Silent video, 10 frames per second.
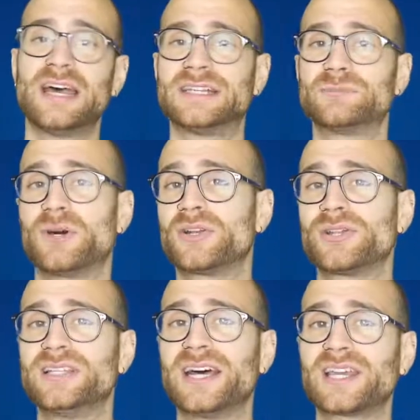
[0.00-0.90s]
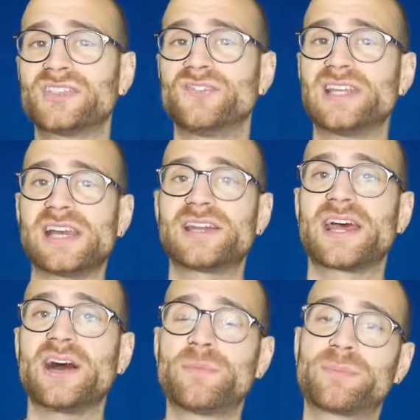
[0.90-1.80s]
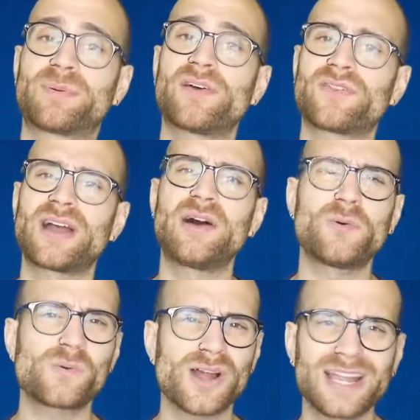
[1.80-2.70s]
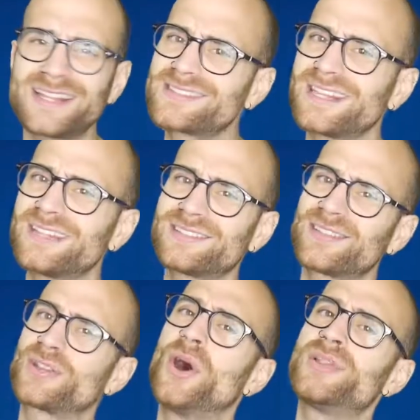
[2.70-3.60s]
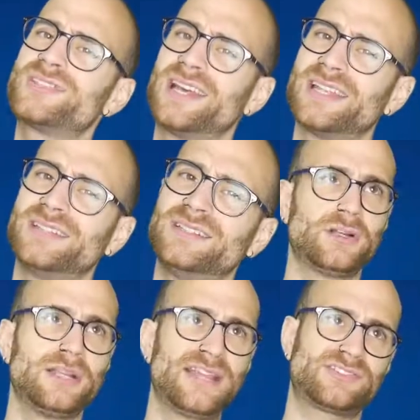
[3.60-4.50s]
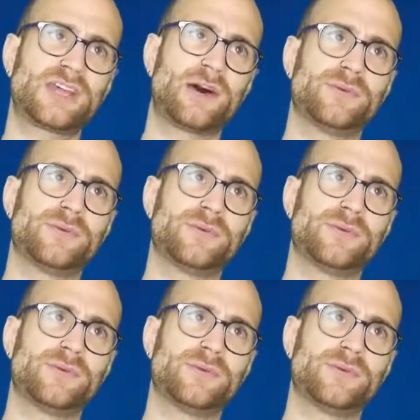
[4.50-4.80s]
And why not like the video to help a brother out? Alright, let's get into the content. Let's start